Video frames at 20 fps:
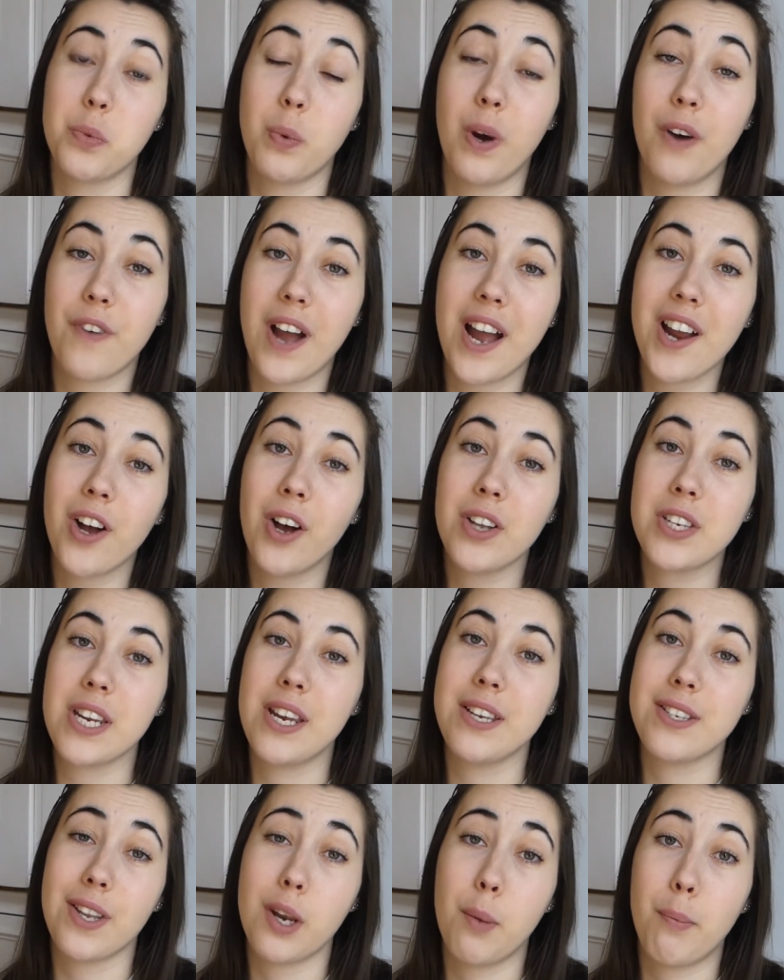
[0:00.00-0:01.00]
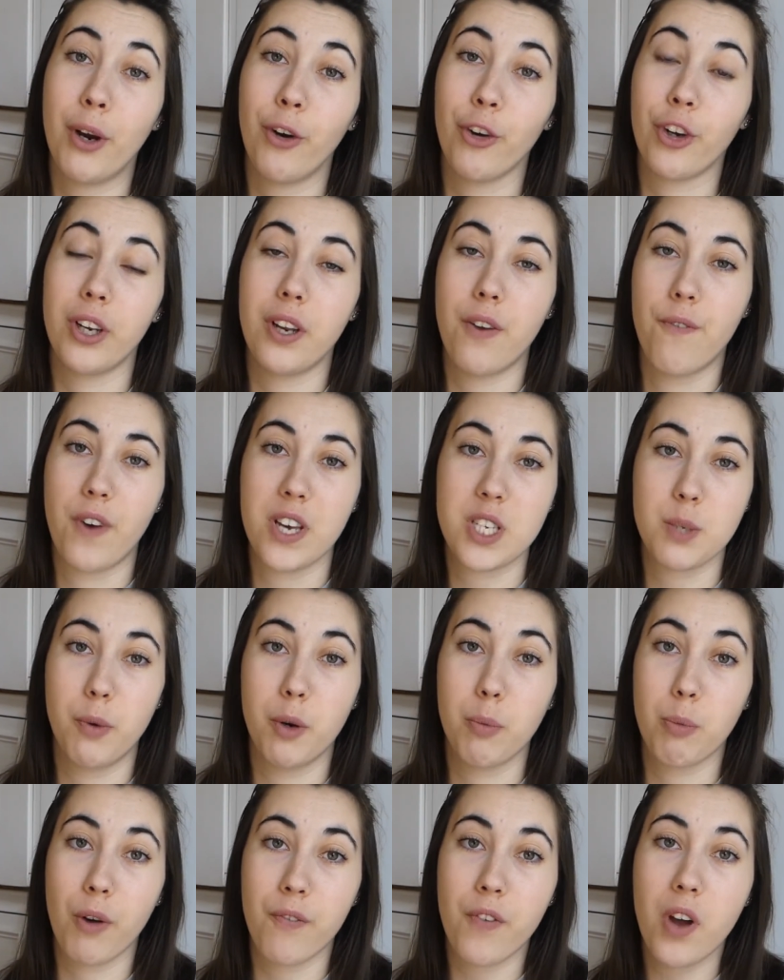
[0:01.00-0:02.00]
Well, Vanguard is an American investment
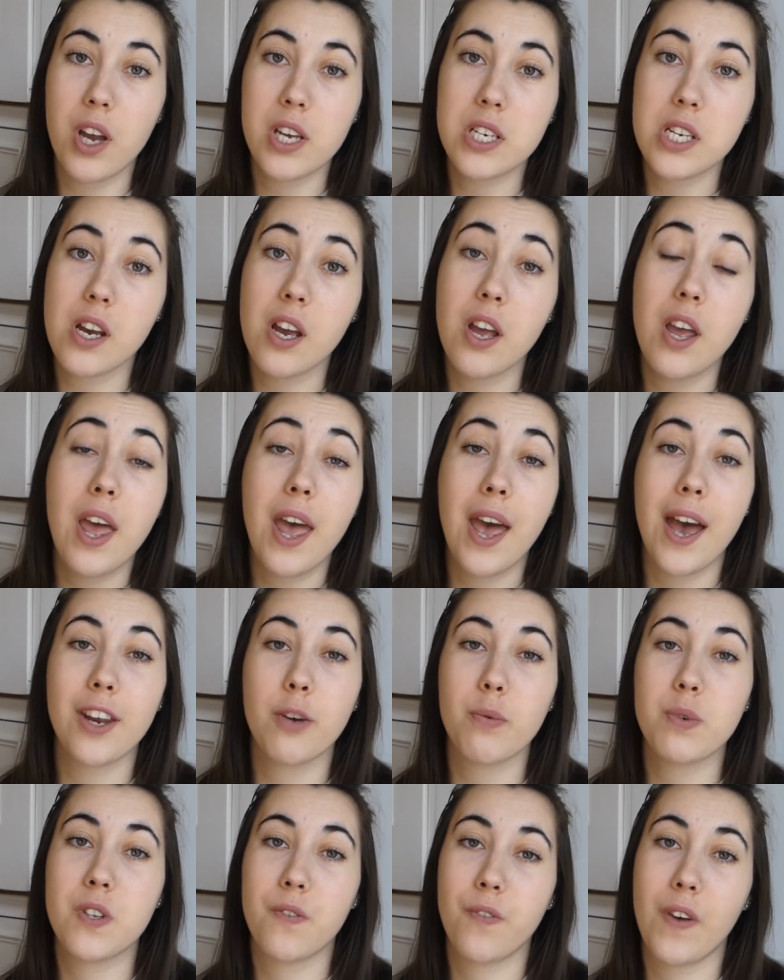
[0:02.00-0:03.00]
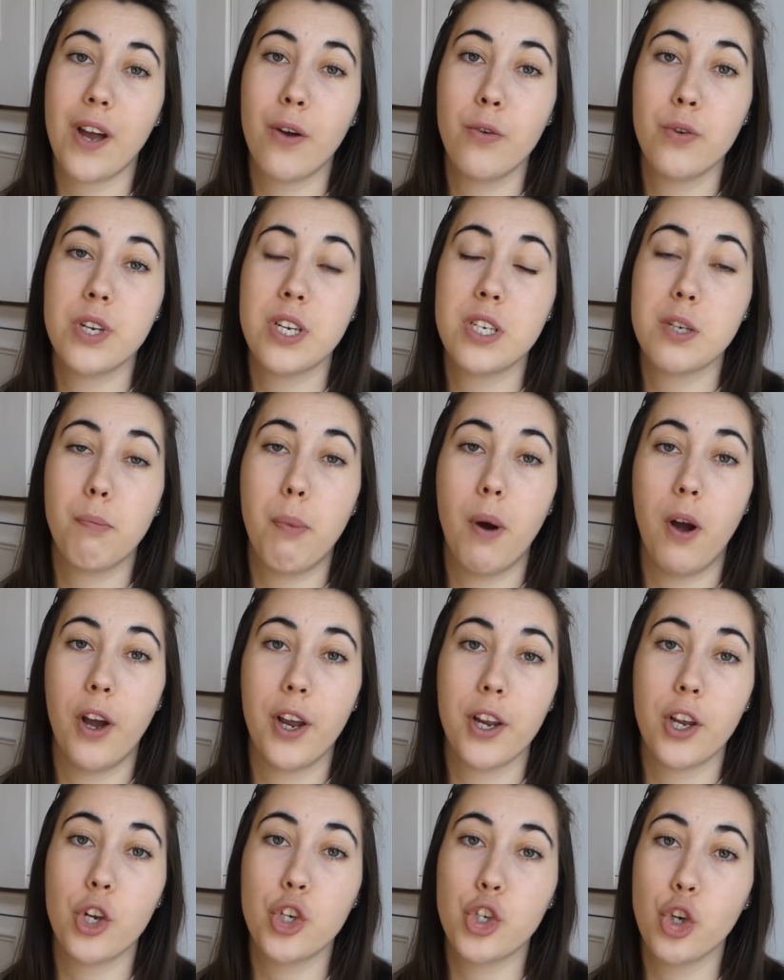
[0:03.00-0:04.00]
provider and it was founded
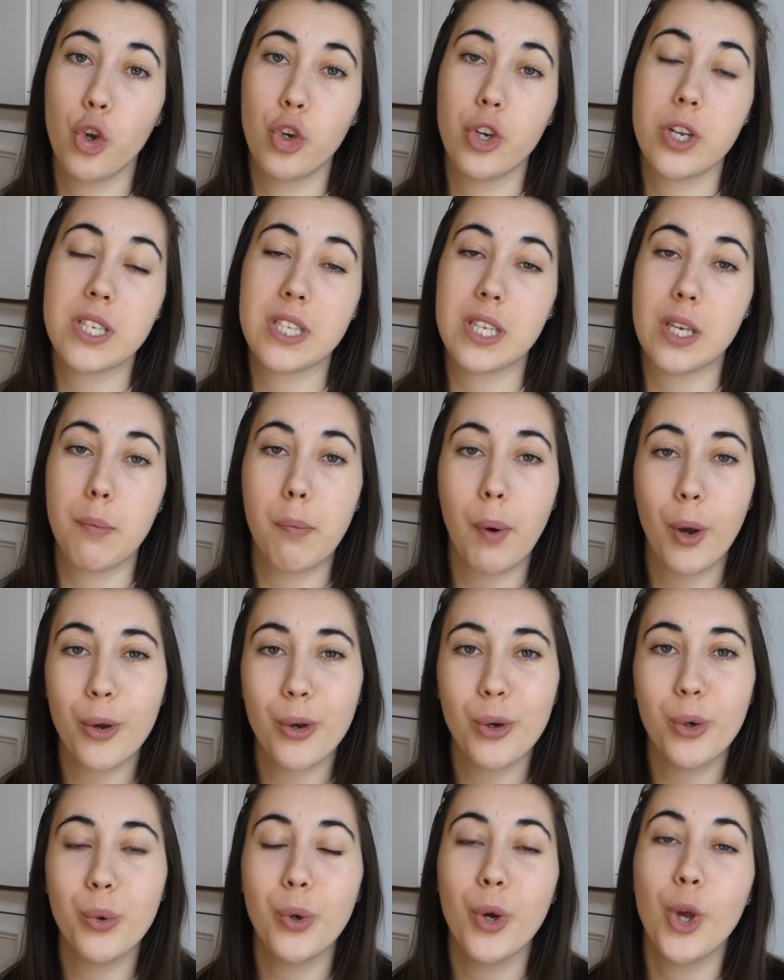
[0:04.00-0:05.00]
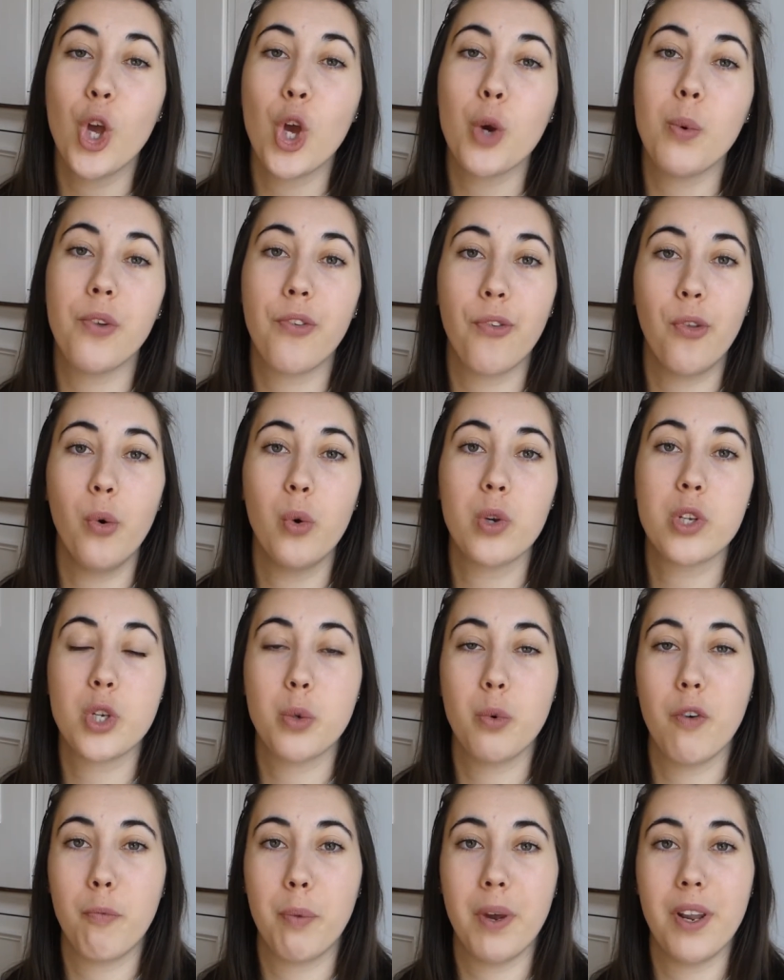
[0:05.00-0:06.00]
by John C. Bogle, who is thought to
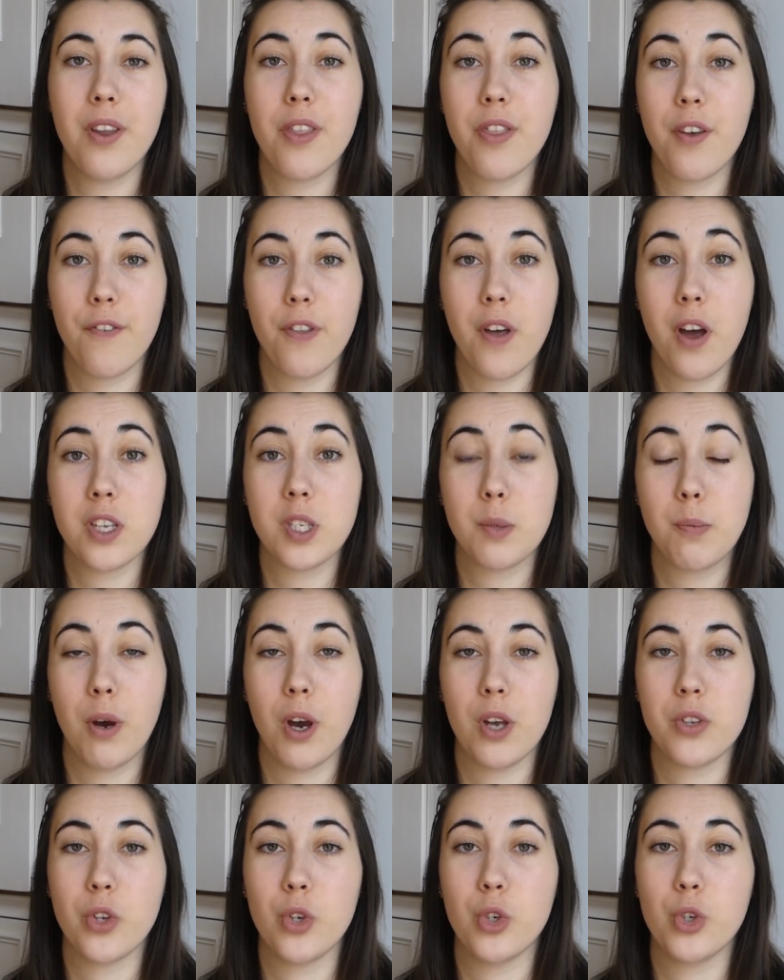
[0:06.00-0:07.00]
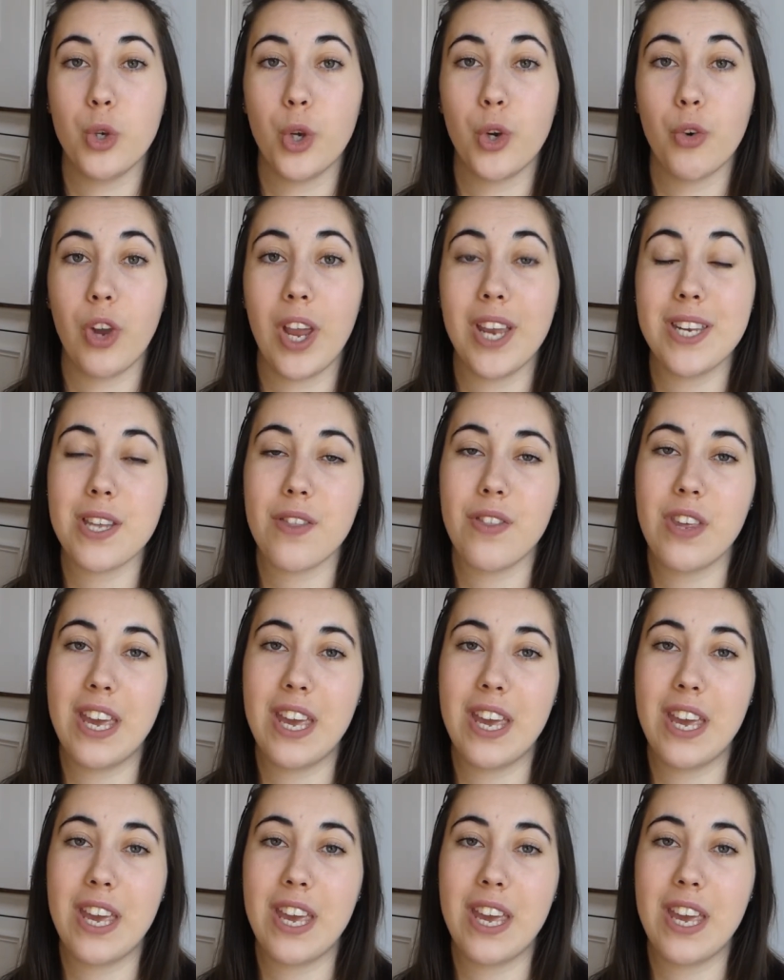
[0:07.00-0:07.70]
have been the first person to create the